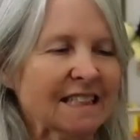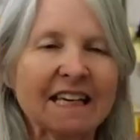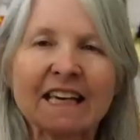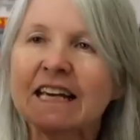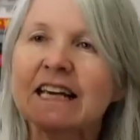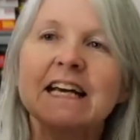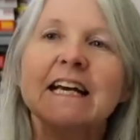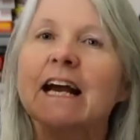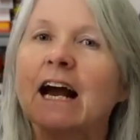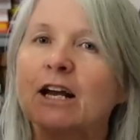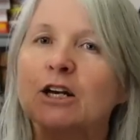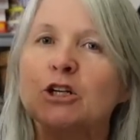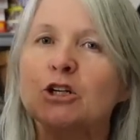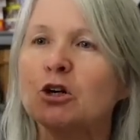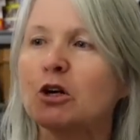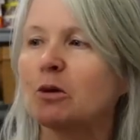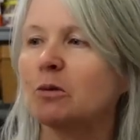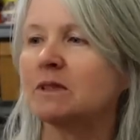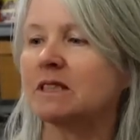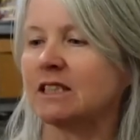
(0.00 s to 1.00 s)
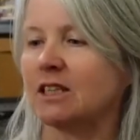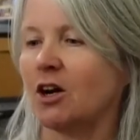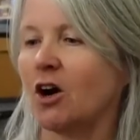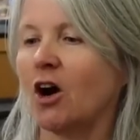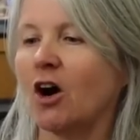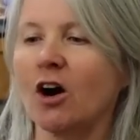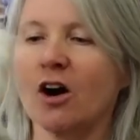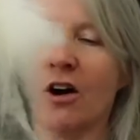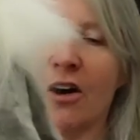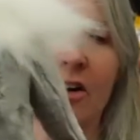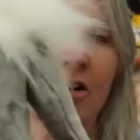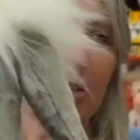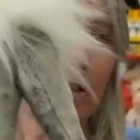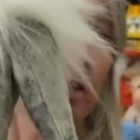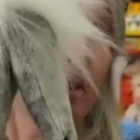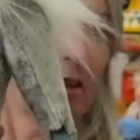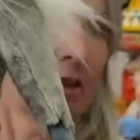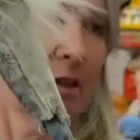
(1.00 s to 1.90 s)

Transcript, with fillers: See, I knew it was an R.